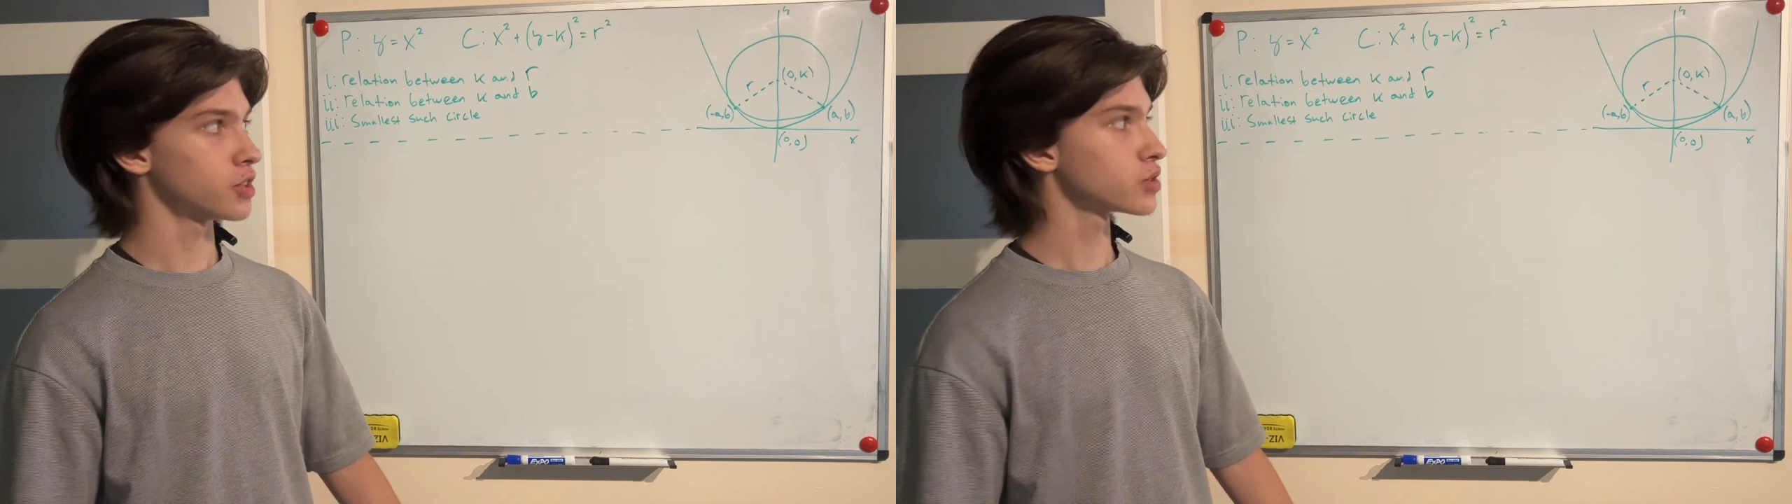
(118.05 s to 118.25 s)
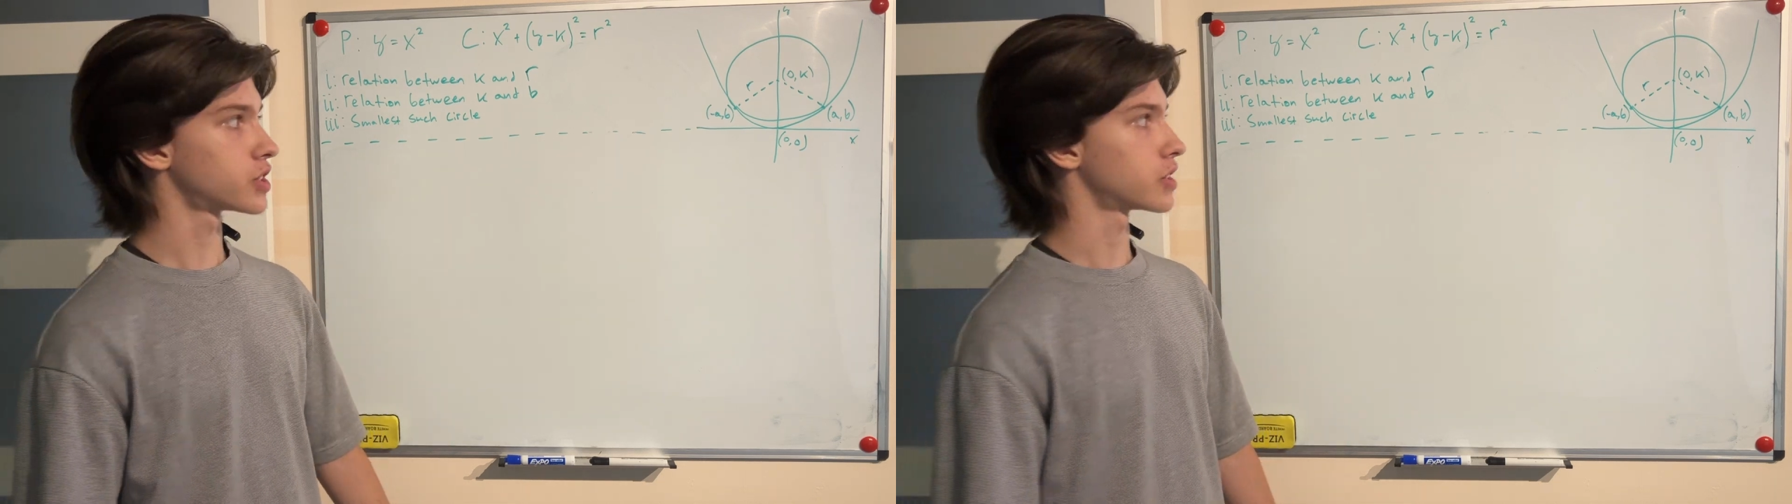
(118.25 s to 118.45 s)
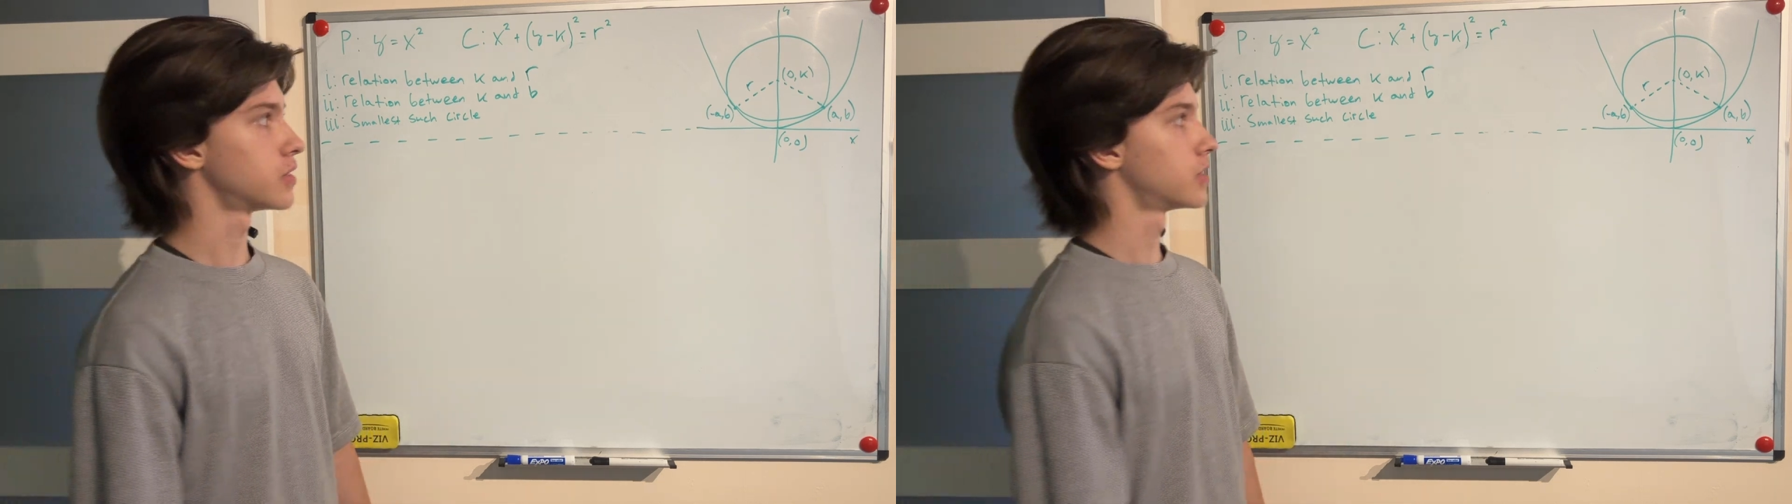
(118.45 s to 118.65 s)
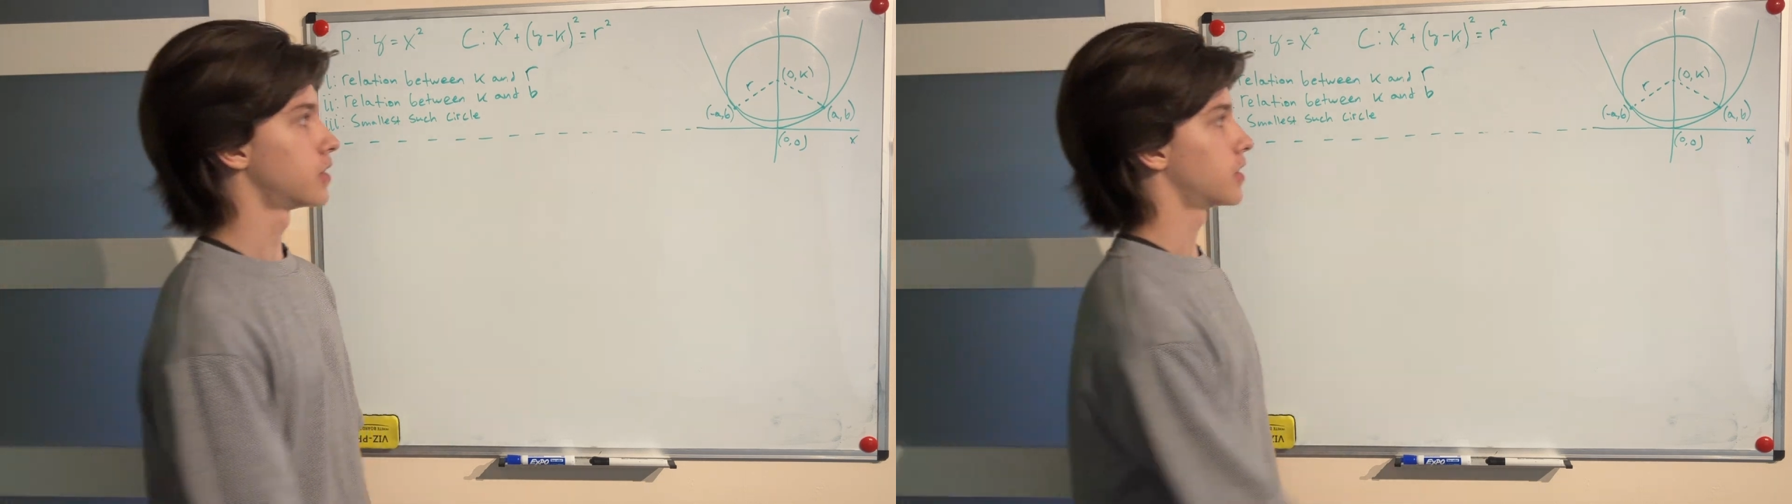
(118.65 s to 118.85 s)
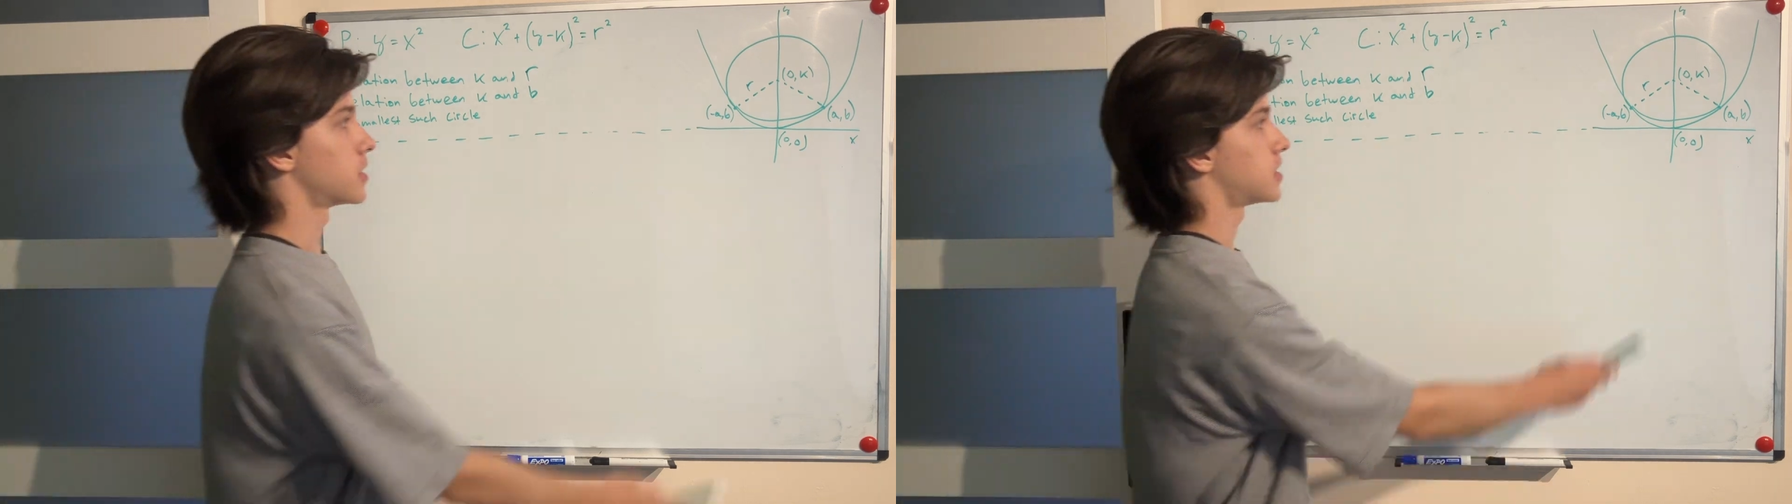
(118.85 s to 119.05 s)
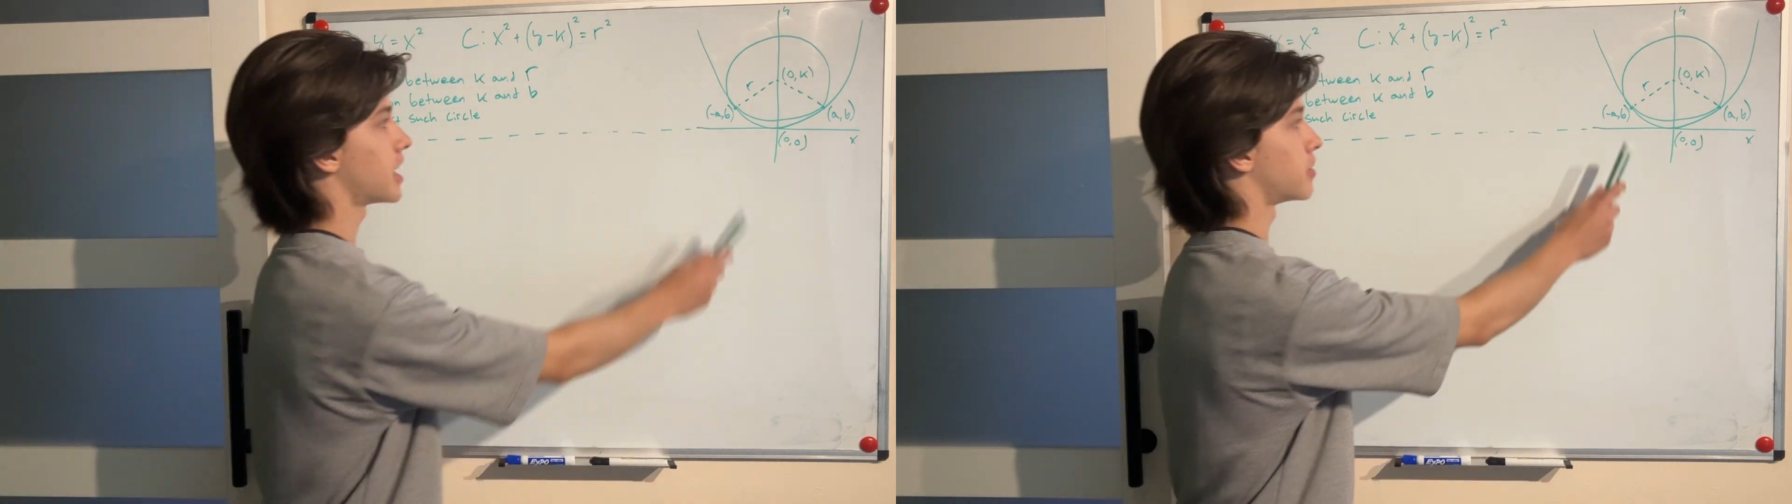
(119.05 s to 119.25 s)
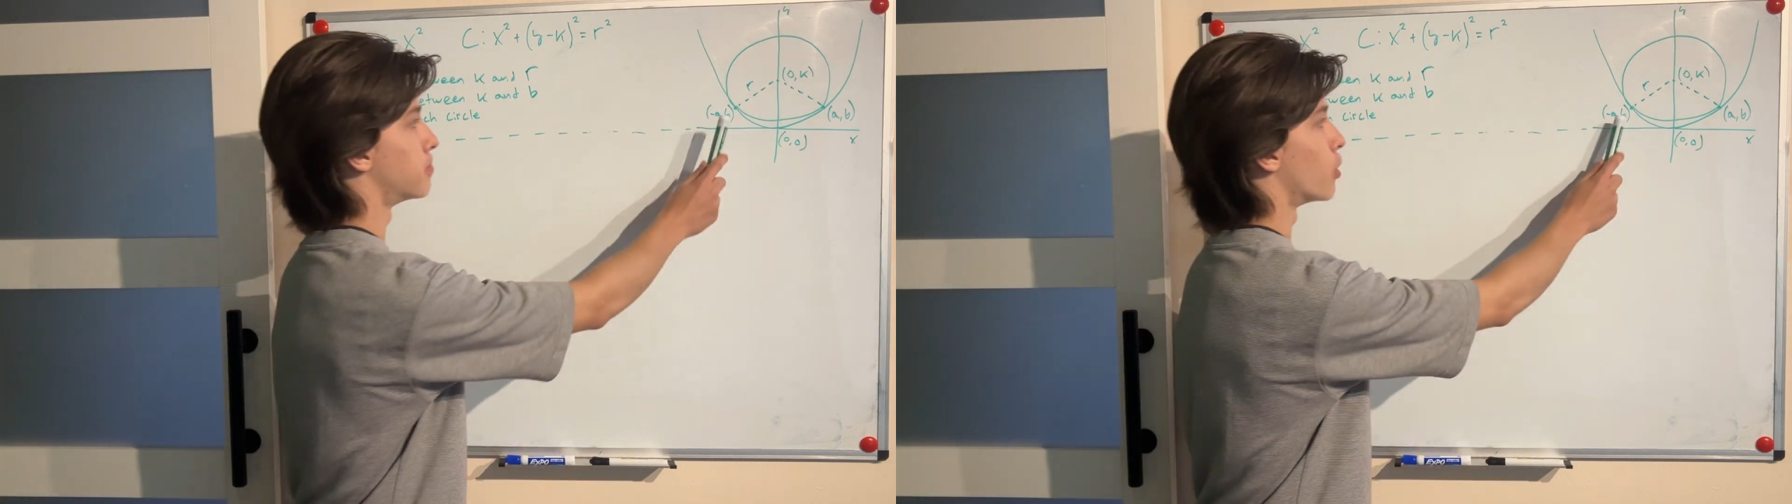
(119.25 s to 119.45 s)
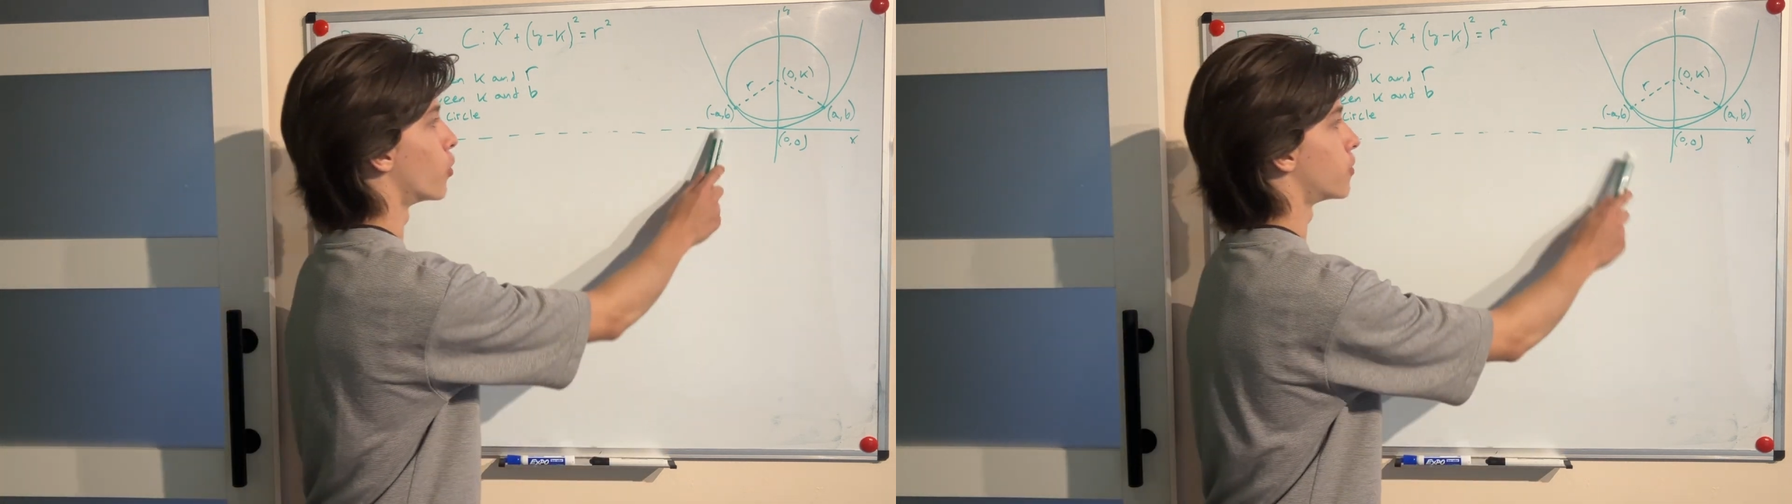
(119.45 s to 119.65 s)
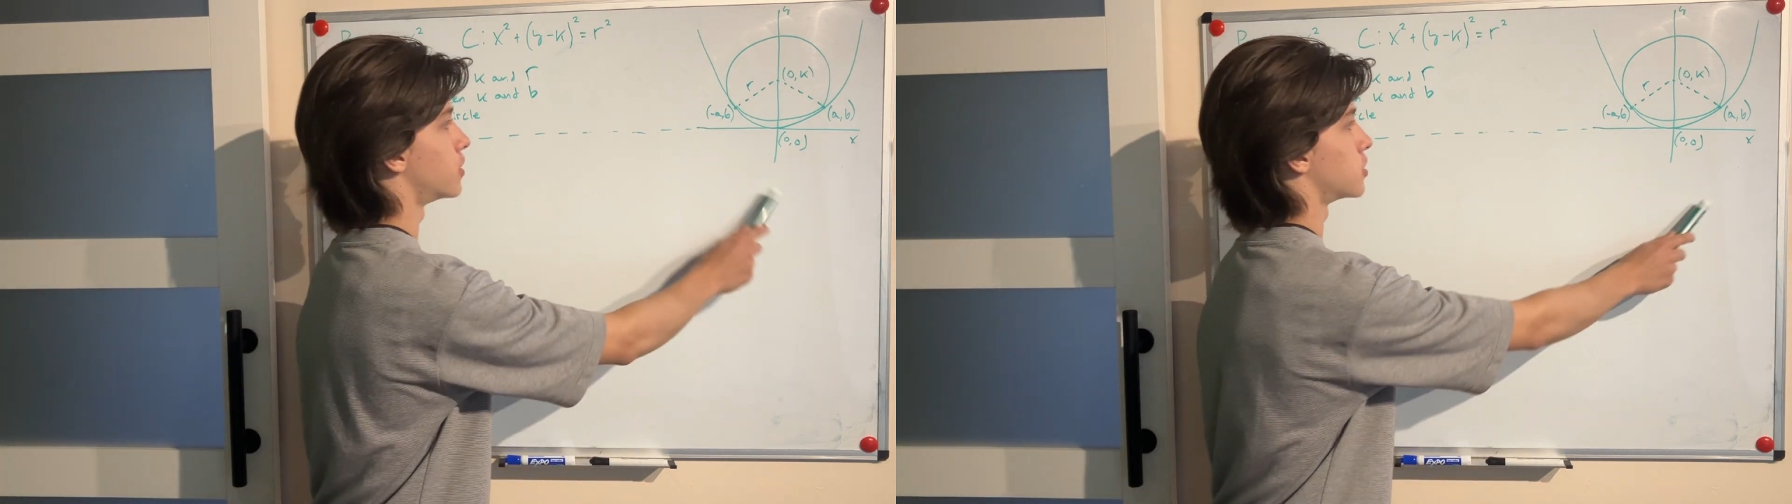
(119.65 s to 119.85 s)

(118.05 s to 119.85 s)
note here is that both of